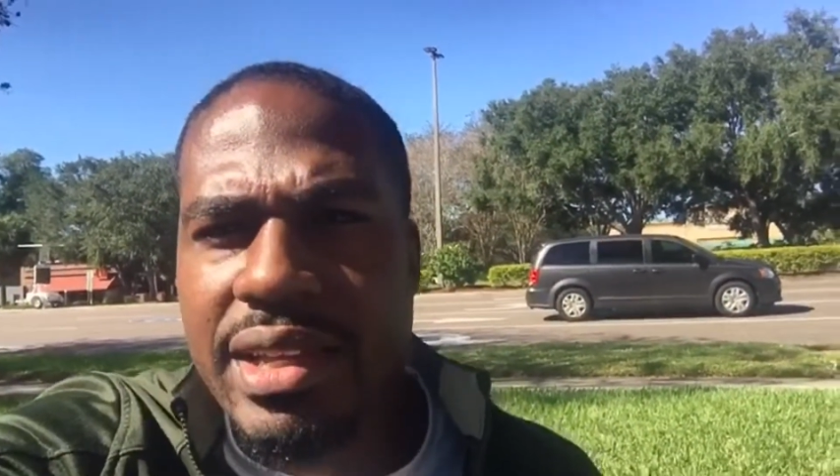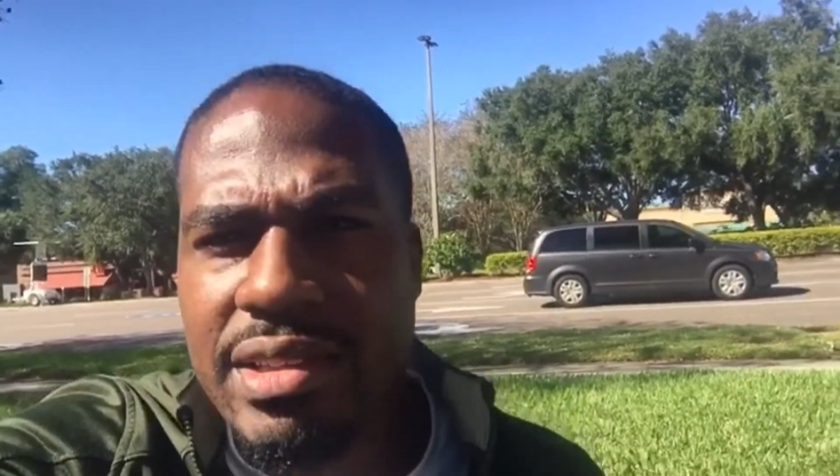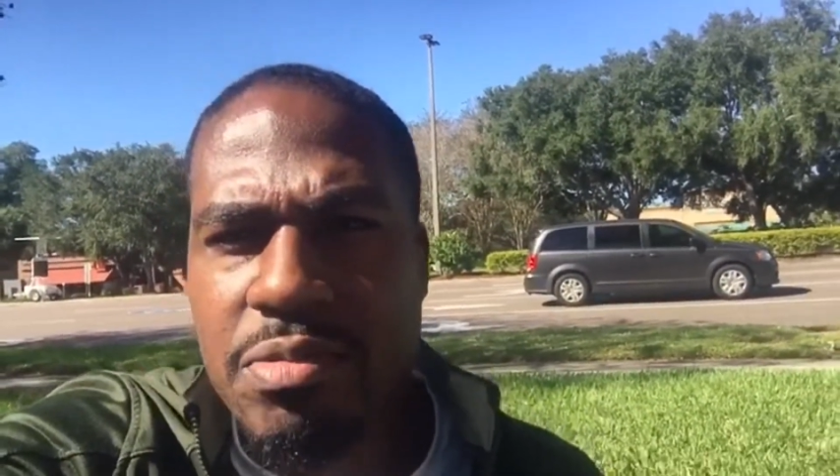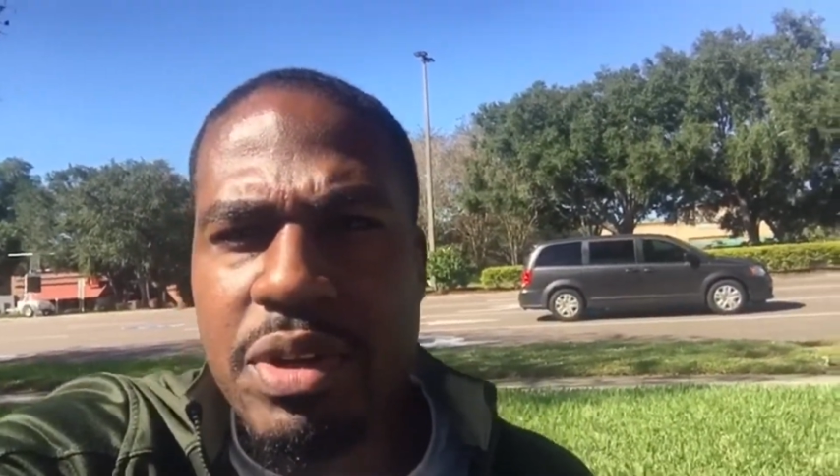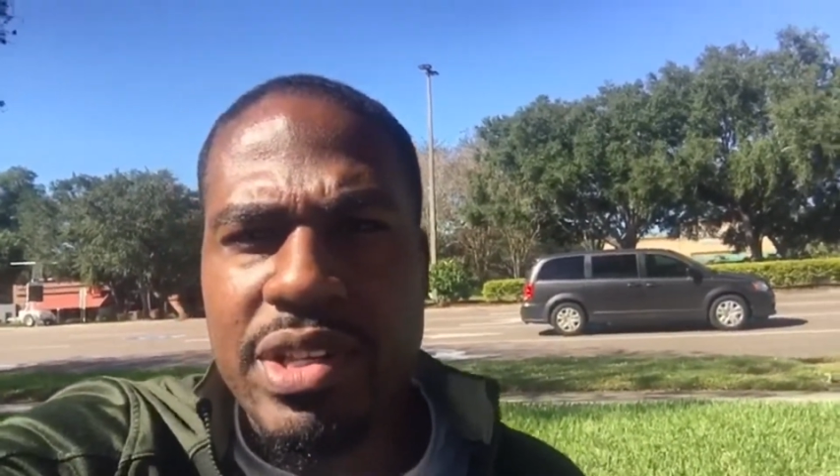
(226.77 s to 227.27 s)
It's
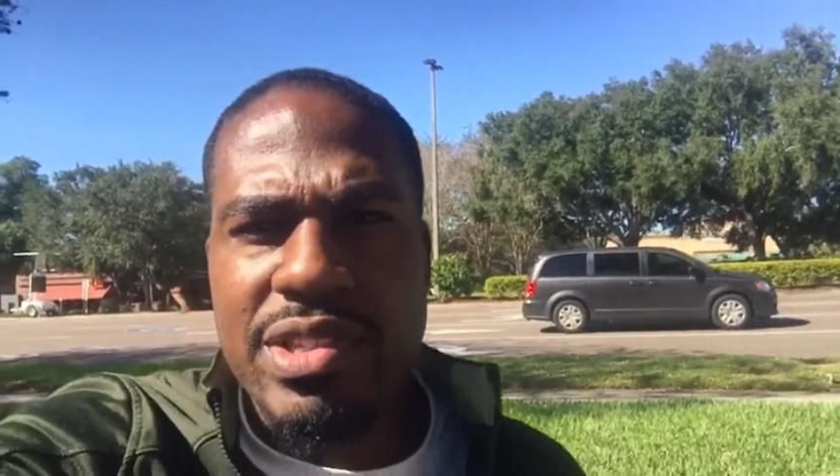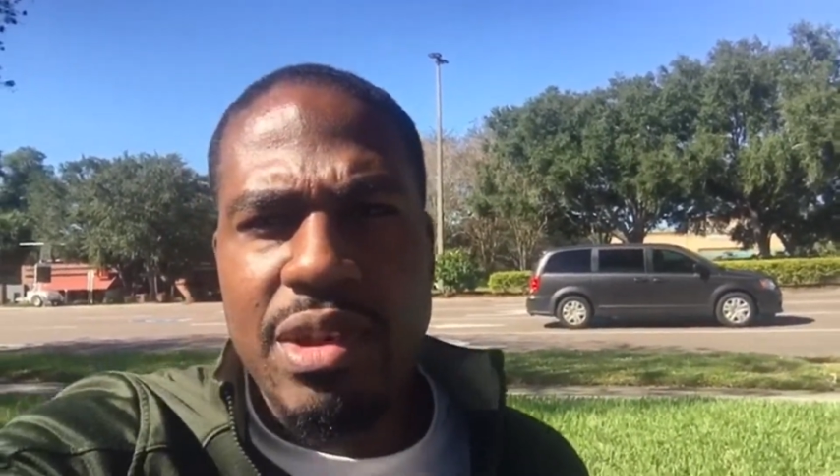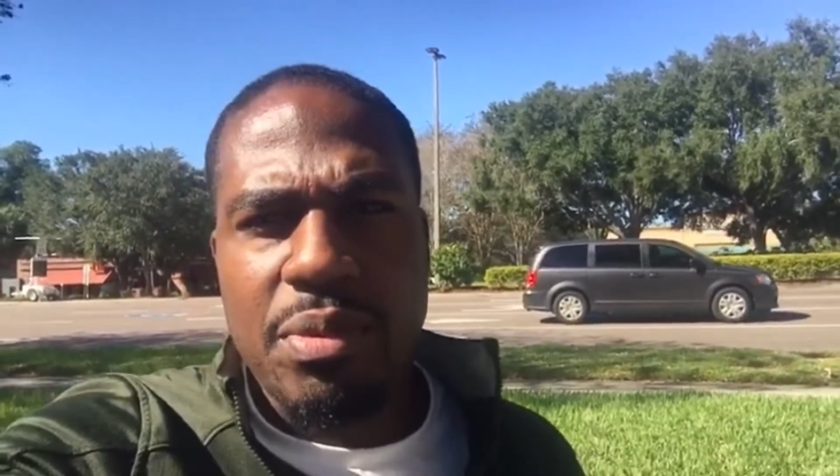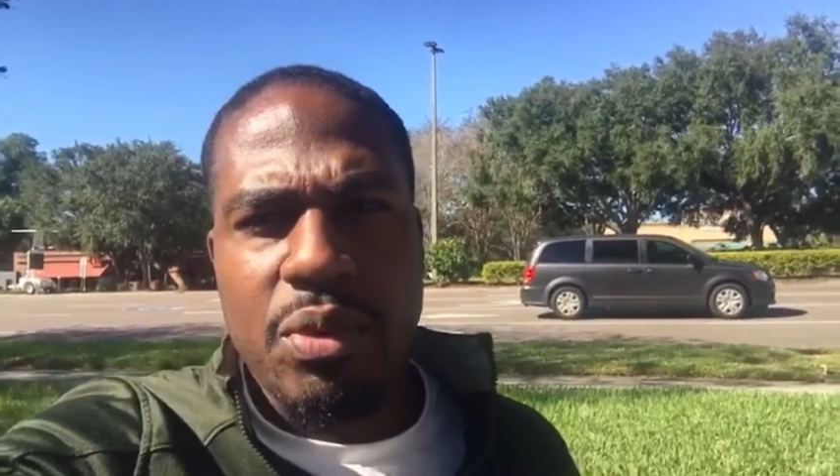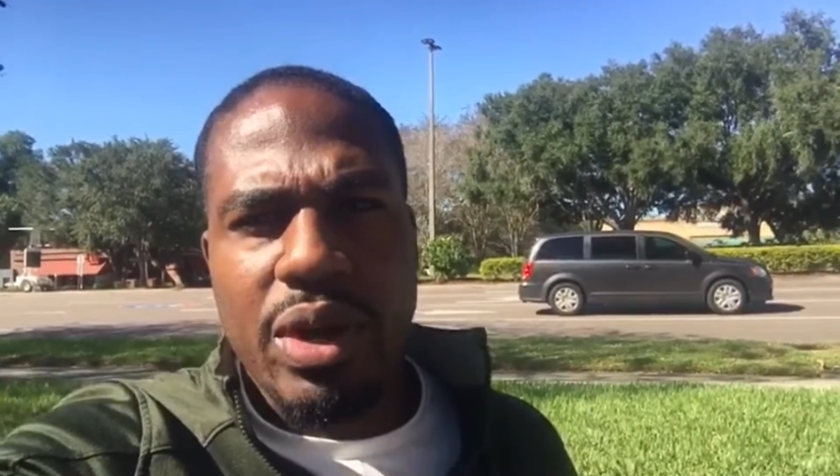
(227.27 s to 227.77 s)
pretty
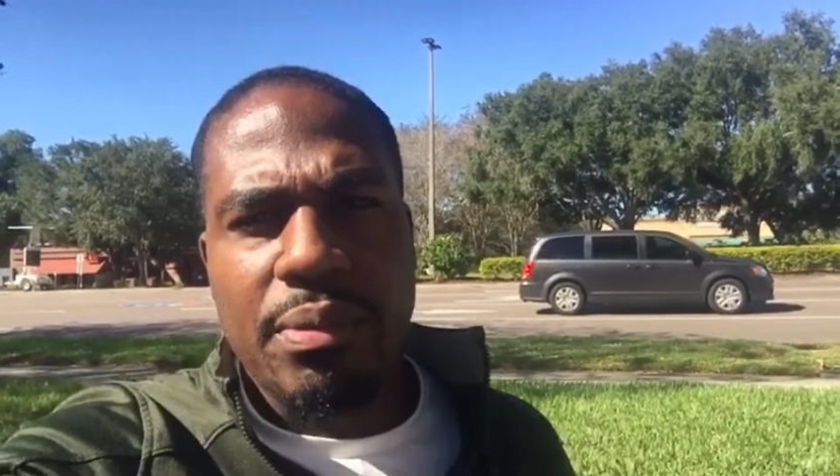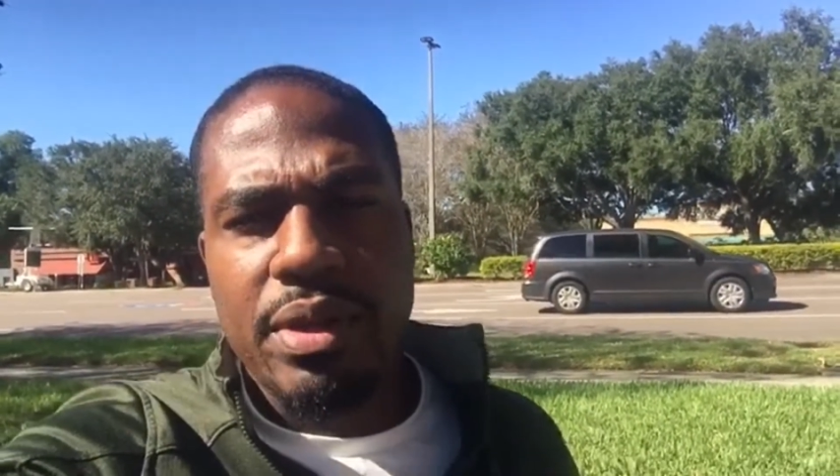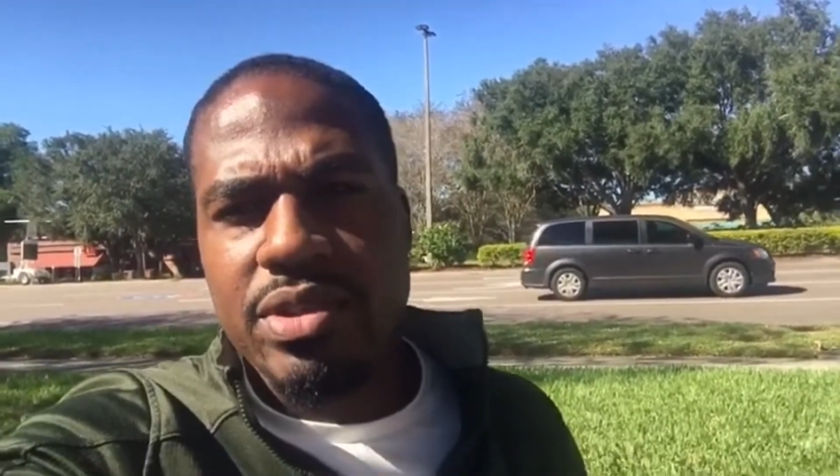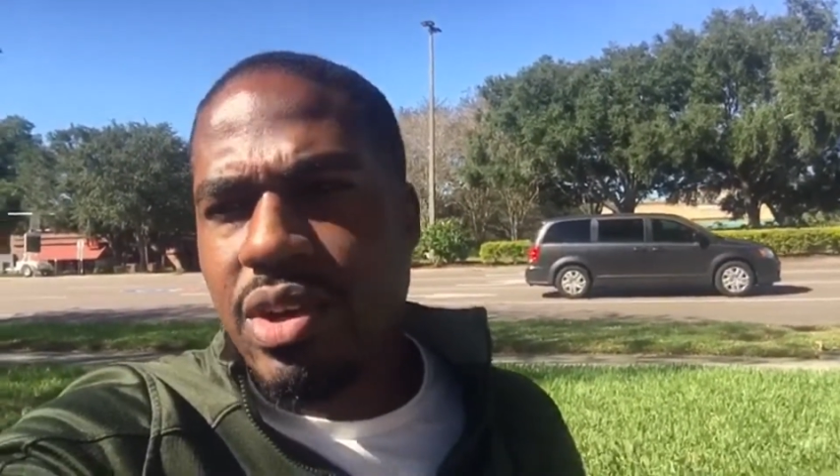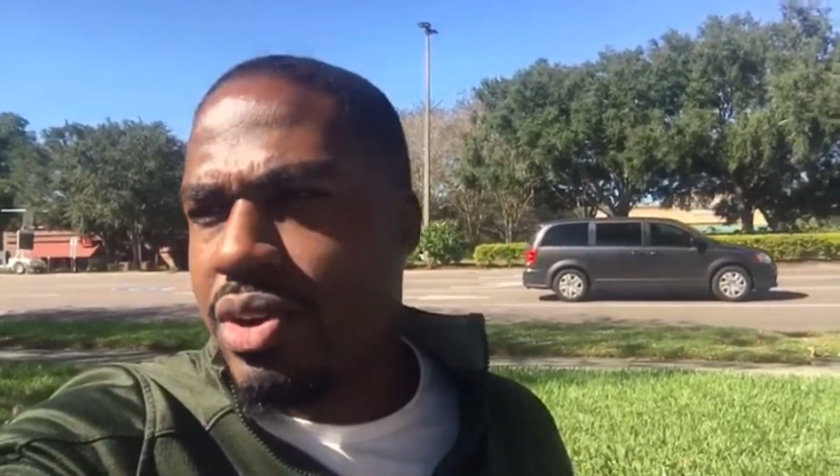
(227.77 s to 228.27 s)
simple what I'm going to
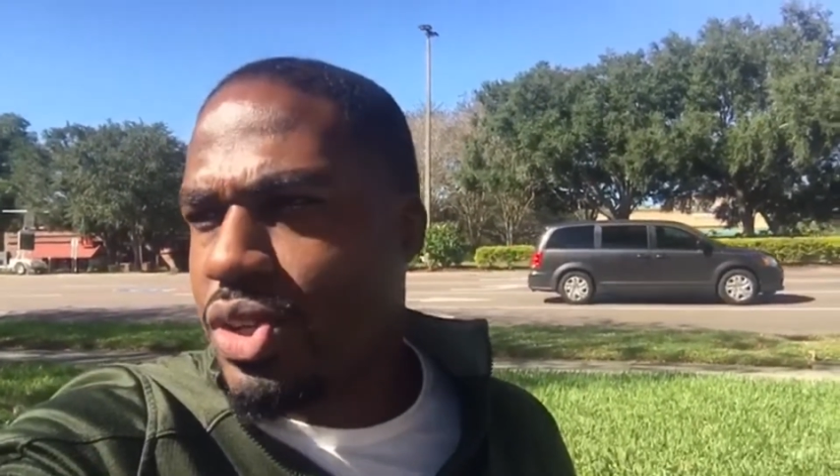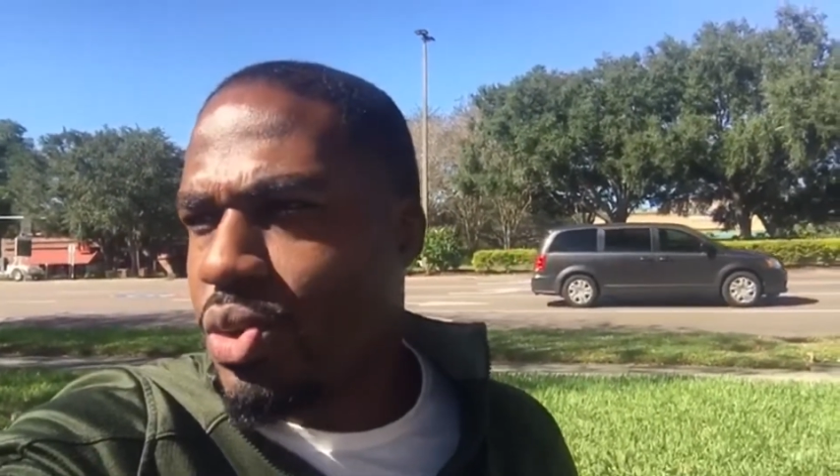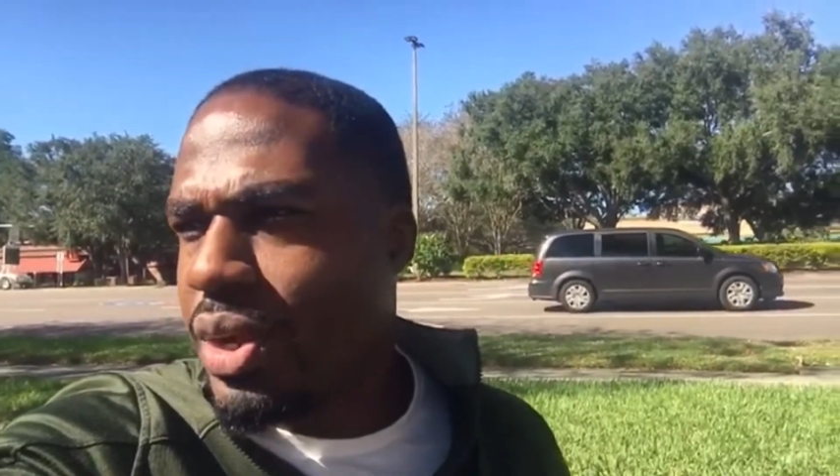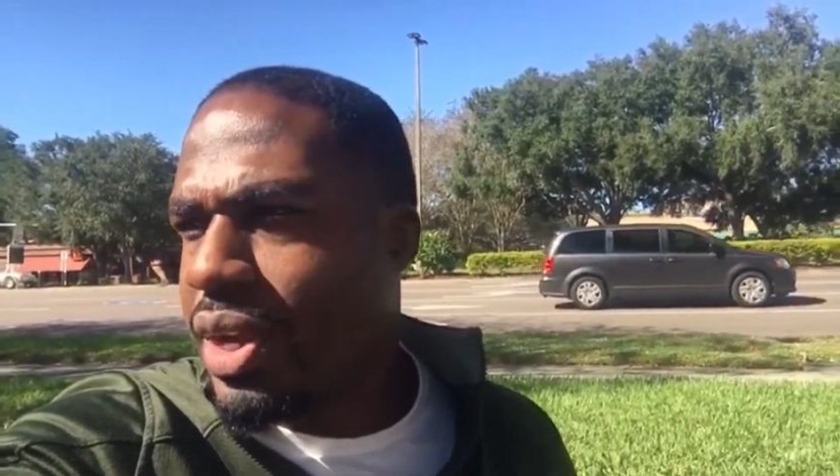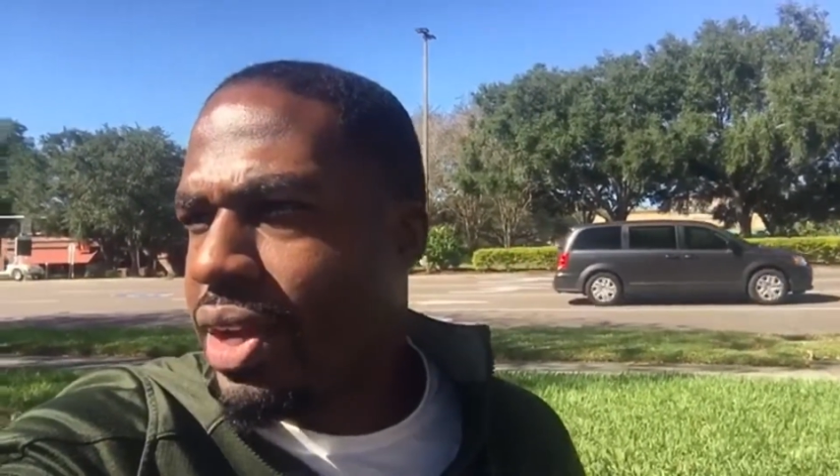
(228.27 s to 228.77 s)
start
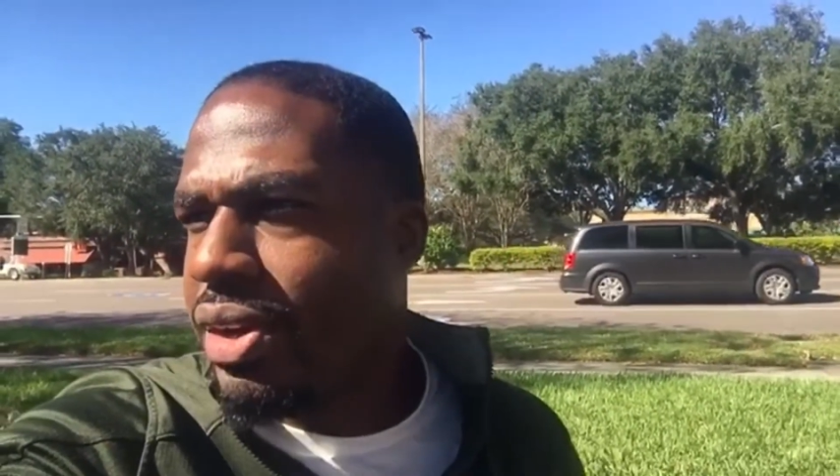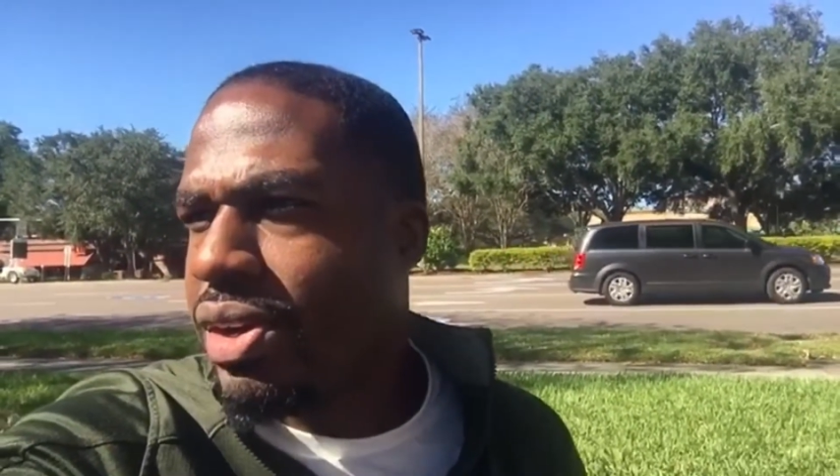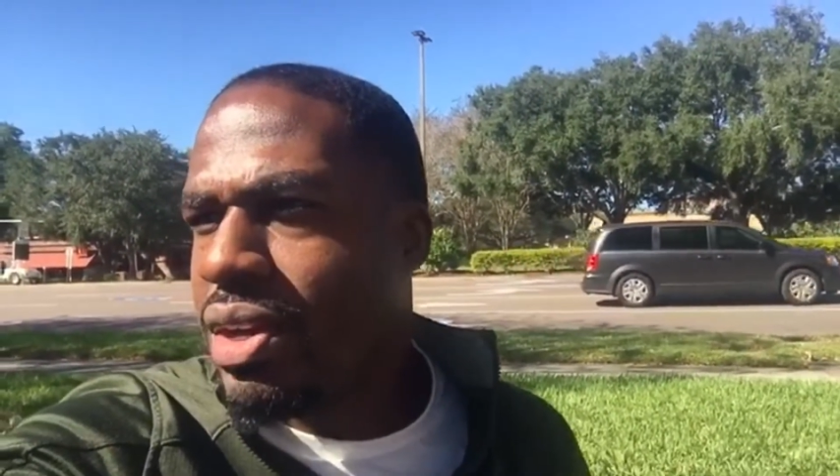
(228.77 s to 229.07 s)
doing here.